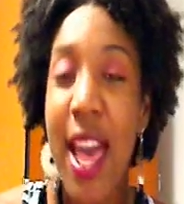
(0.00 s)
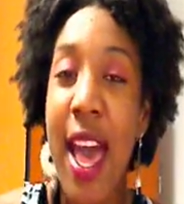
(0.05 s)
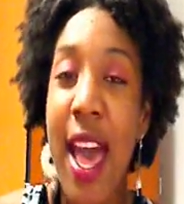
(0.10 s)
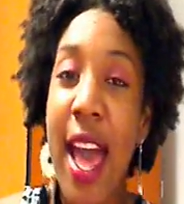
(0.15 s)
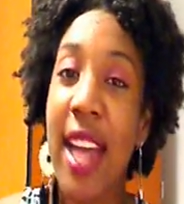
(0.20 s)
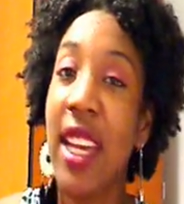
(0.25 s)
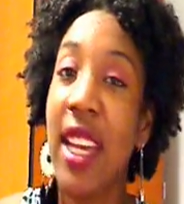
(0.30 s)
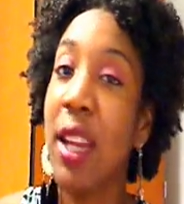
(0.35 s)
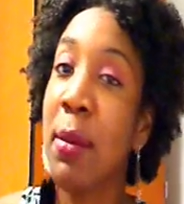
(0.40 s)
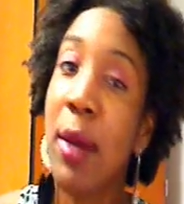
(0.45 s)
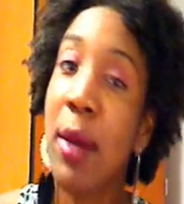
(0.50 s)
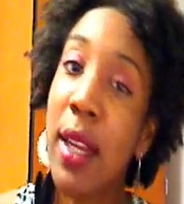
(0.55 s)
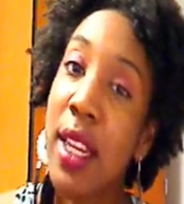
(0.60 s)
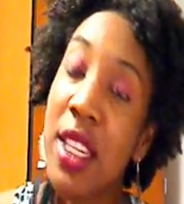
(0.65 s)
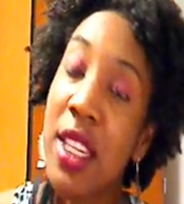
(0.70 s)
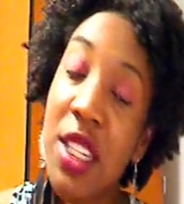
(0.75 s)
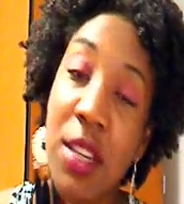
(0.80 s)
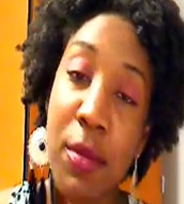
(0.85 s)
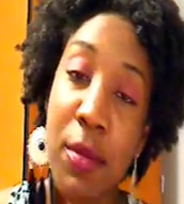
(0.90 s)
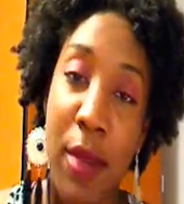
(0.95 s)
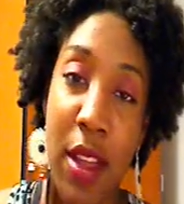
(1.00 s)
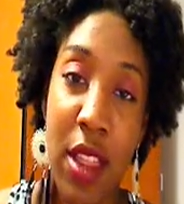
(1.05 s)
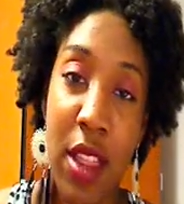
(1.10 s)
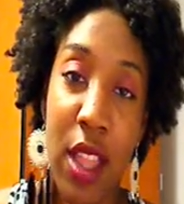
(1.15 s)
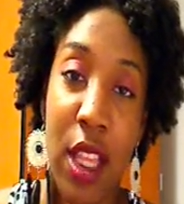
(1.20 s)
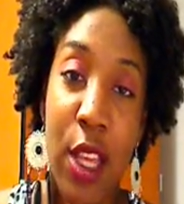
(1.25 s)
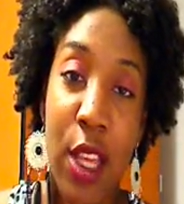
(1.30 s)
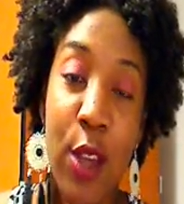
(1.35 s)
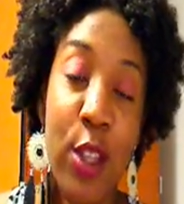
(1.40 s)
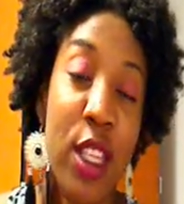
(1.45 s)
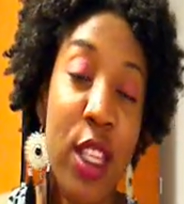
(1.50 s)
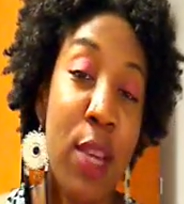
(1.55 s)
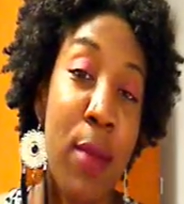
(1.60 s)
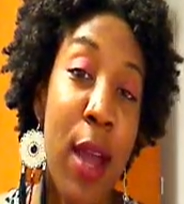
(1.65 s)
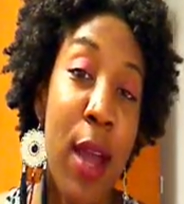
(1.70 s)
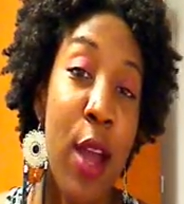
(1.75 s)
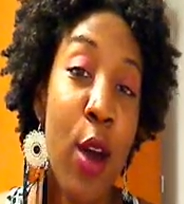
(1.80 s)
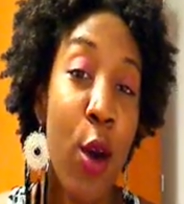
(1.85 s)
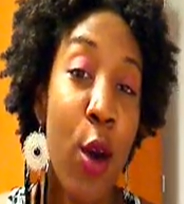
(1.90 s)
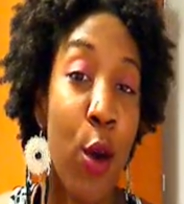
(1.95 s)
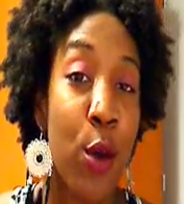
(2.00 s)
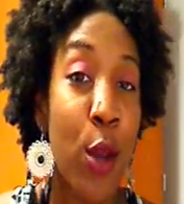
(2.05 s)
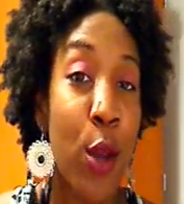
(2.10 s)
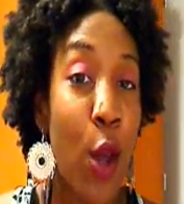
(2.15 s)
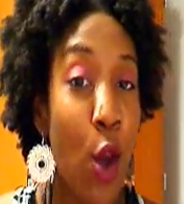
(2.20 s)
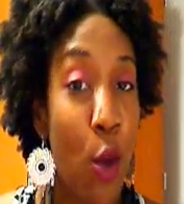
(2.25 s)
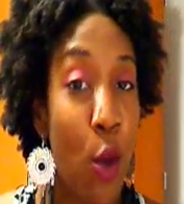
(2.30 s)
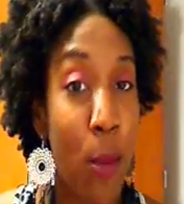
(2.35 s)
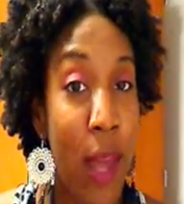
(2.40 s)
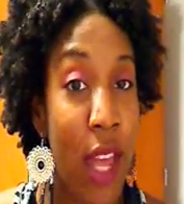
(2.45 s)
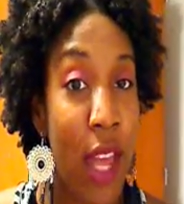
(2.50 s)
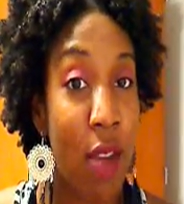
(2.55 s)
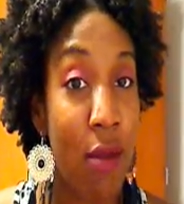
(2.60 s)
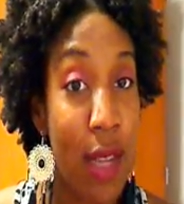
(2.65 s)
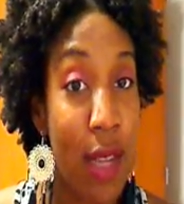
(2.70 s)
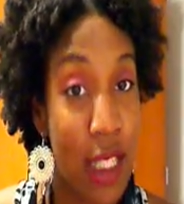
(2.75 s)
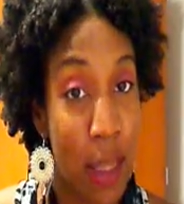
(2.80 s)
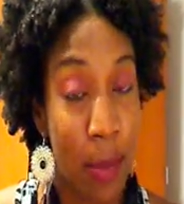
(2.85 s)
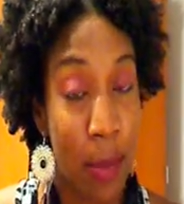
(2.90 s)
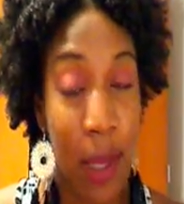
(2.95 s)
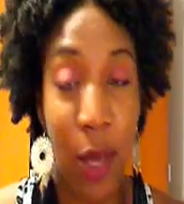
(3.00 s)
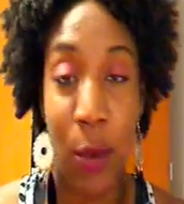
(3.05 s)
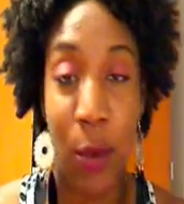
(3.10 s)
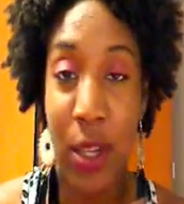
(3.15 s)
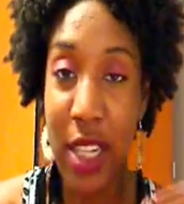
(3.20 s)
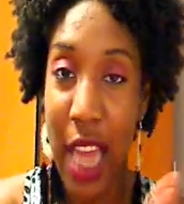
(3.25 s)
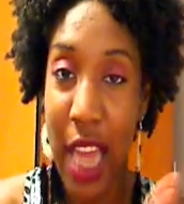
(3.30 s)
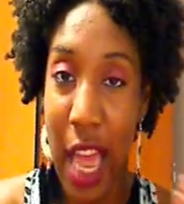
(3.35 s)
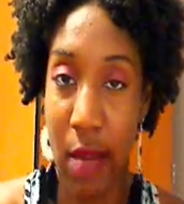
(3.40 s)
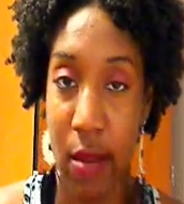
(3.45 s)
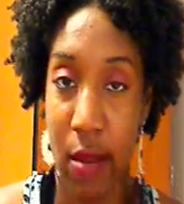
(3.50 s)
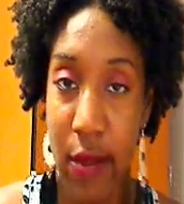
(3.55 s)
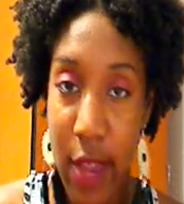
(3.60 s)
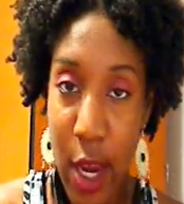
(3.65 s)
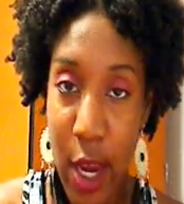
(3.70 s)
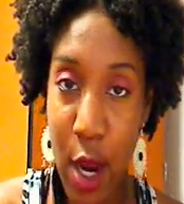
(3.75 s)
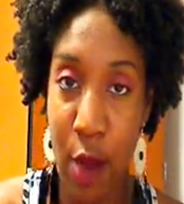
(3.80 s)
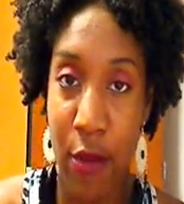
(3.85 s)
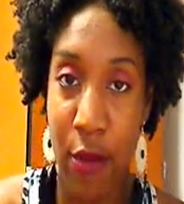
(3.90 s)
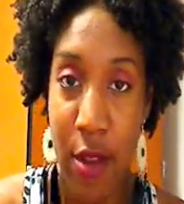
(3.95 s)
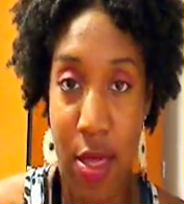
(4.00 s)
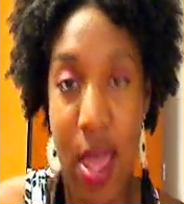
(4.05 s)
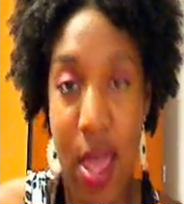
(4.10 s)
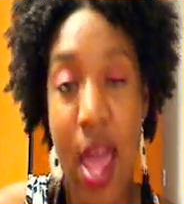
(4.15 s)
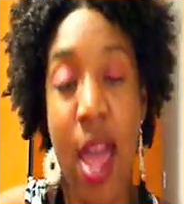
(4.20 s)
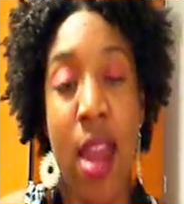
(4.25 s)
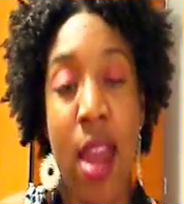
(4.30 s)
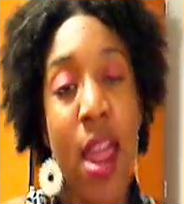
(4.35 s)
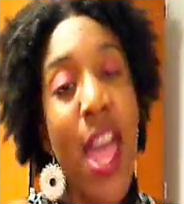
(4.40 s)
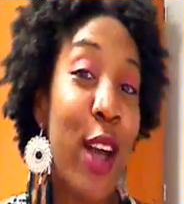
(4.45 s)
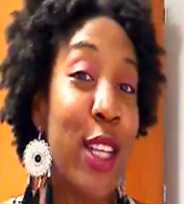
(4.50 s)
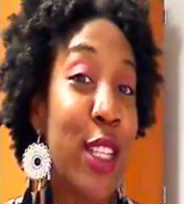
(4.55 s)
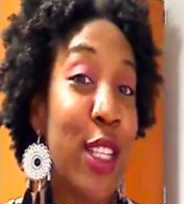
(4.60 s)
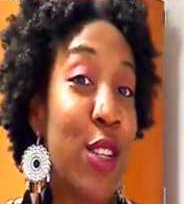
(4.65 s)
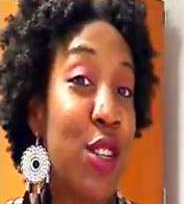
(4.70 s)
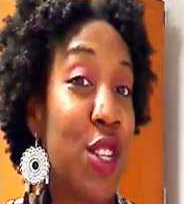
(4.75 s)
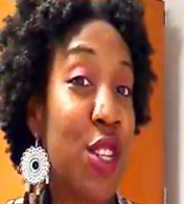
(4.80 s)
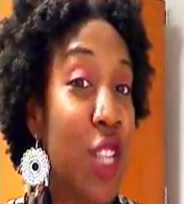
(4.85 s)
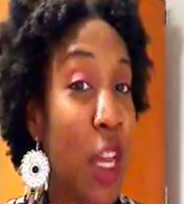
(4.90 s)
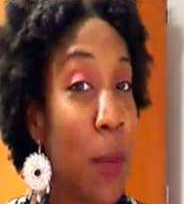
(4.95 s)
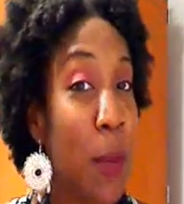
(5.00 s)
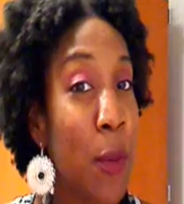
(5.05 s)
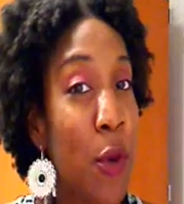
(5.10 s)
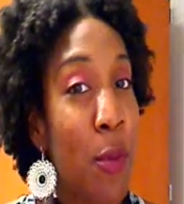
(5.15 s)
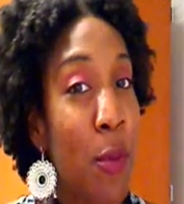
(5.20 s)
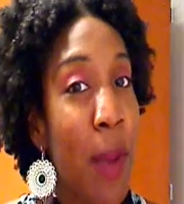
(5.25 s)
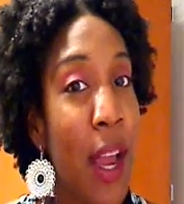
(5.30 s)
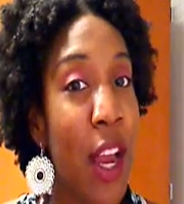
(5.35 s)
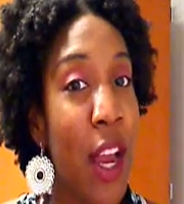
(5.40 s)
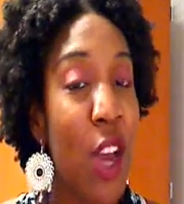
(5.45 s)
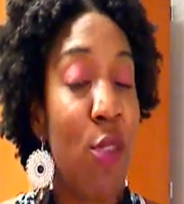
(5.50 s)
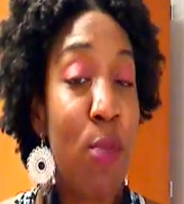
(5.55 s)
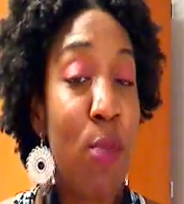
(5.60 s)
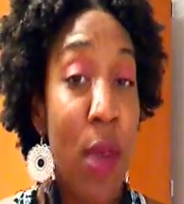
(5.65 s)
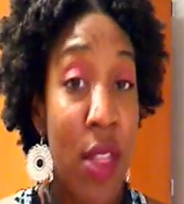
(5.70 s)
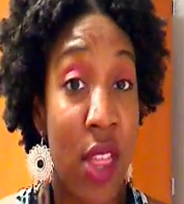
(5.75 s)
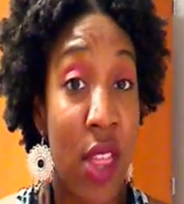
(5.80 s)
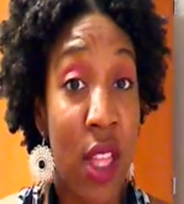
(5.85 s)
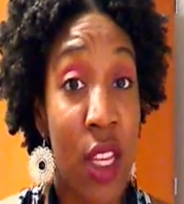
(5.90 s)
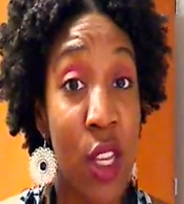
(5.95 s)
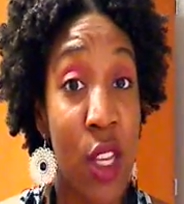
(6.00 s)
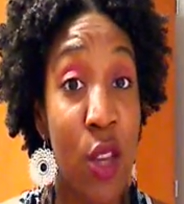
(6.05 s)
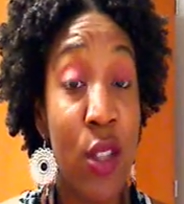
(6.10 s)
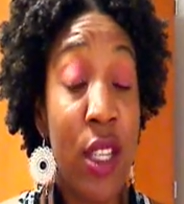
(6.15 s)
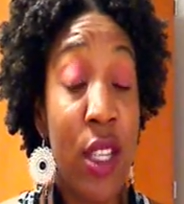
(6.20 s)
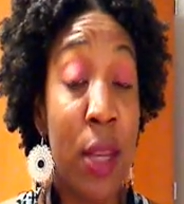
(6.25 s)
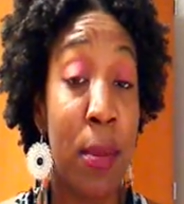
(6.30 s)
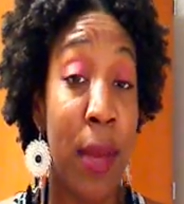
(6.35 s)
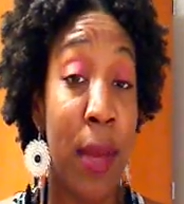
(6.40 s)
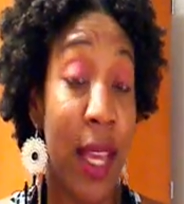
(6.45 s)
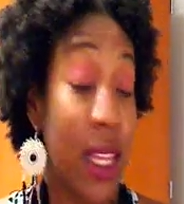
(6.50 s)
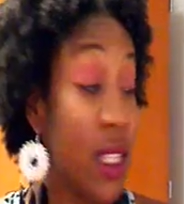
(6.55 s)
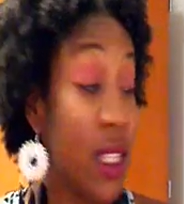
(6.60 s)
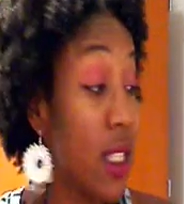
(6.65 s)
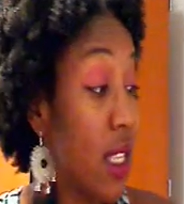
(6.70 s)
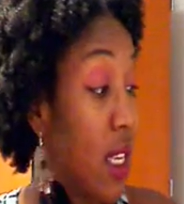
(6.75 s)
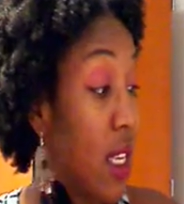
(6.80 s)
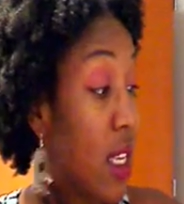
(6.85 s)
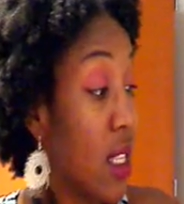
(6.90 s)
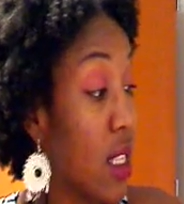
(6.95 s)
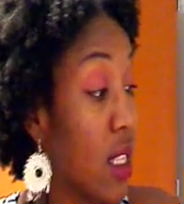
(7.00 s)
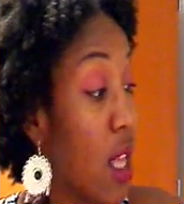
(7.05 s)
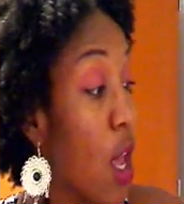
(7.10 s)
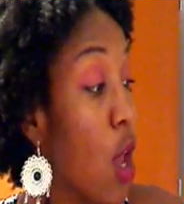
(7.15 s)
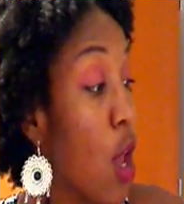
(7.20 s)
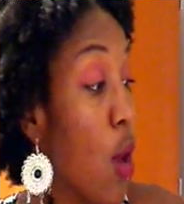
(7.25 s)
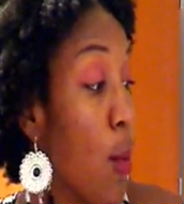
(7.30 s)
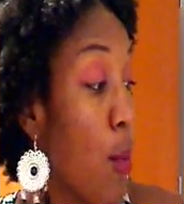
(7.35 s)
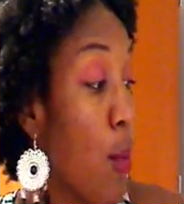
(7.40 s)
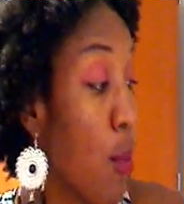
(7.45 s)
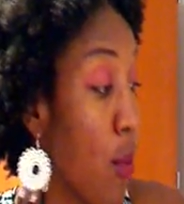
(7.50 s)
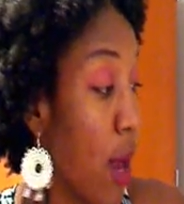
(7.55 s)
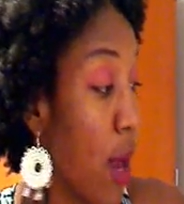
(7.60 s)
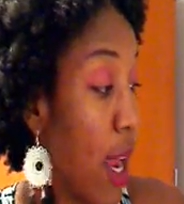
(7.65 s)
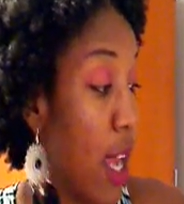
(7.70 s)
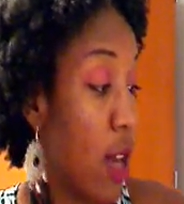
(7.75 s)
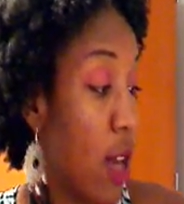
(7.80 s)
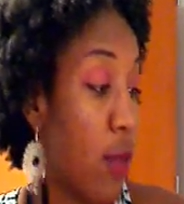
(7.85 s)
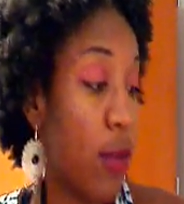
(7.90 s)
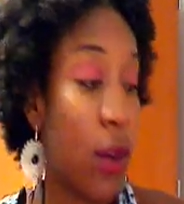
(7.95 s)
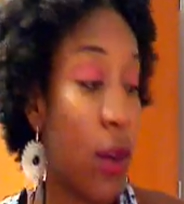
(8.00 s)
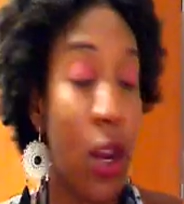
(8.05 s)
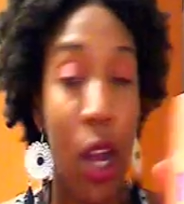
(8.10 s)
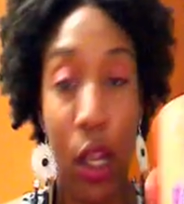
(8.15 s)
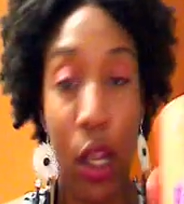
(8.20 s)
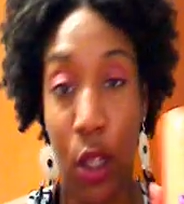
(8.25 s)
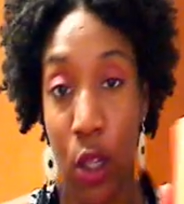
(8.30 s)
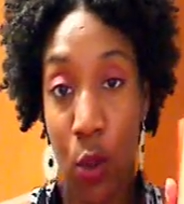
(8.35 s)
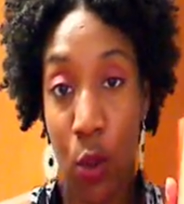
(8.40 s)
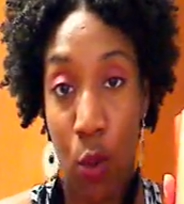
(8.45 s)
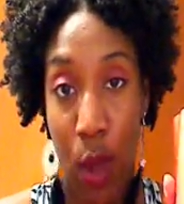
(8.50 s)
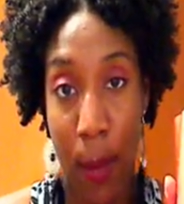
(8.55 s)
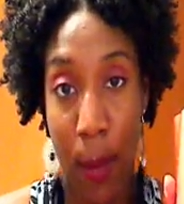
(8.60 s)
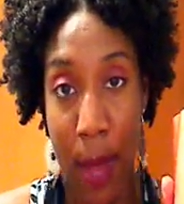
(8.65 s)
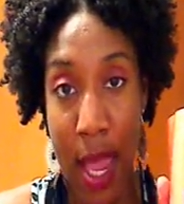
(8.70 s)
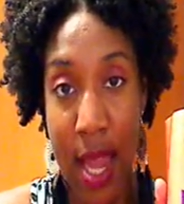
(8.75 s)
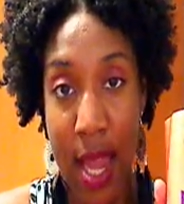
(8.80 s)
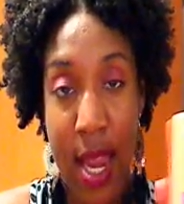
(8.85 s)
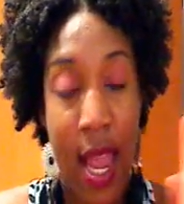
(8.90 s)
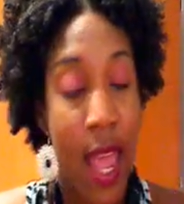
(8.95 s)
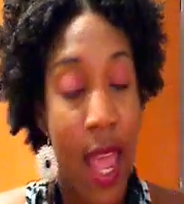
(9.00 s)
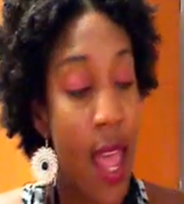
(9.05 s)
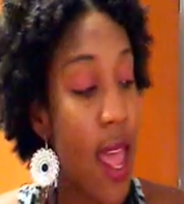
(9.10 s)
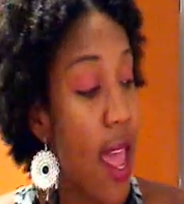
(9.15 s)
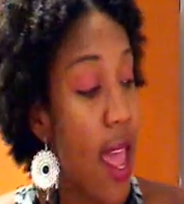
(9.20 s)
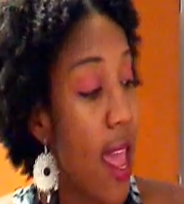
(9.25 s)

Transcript: I deep condition monthly using my own homemade recipe, which I have a video for that. I also shampoo my hair monthly using Pantene's brand for colored women.